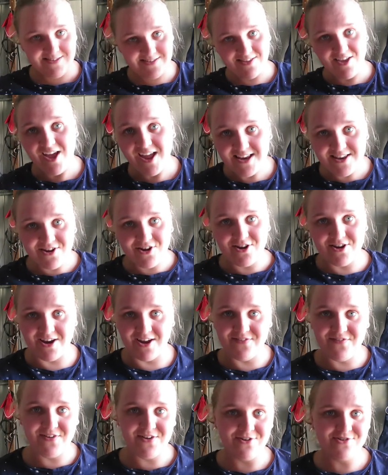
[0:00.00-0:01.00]
Side note,
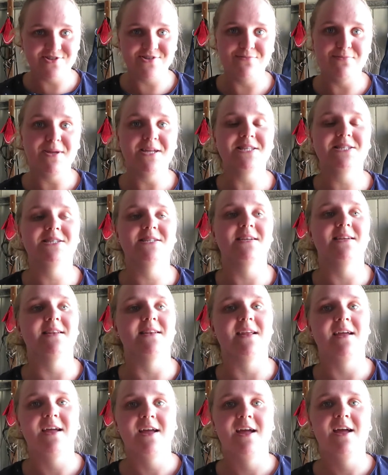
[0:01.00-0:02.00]
I forgot to
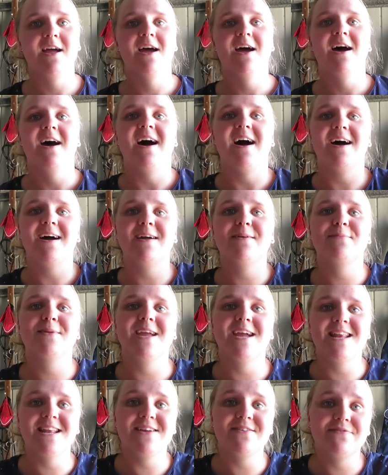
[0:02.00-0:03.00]
mention, I'm
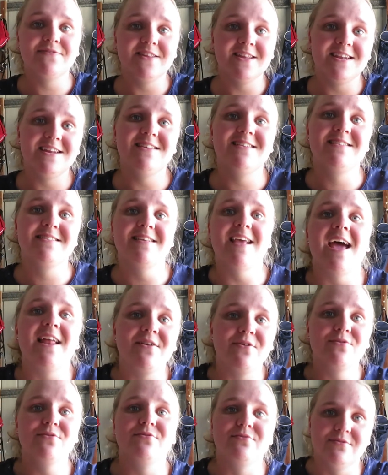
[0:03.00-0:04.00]
getting Flinny's
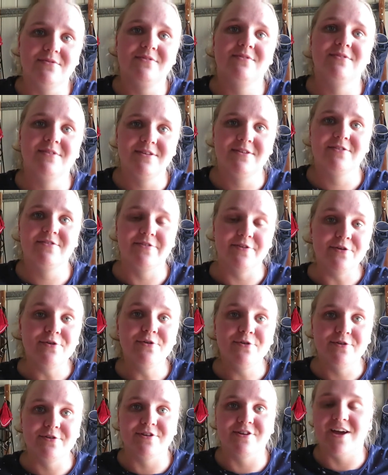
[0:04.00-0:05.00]
saddle
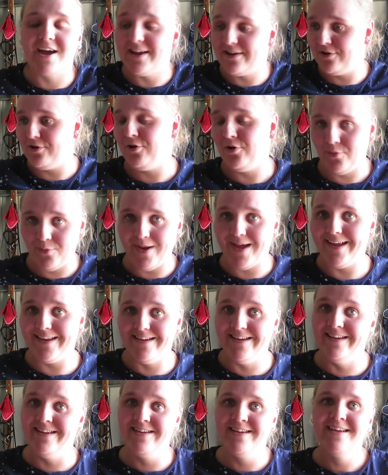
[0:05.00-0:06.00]
soon. I don't know
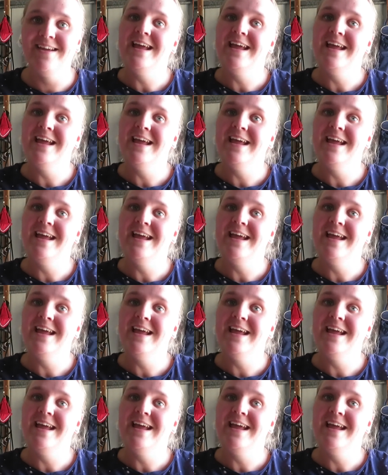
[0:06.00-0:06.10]
when,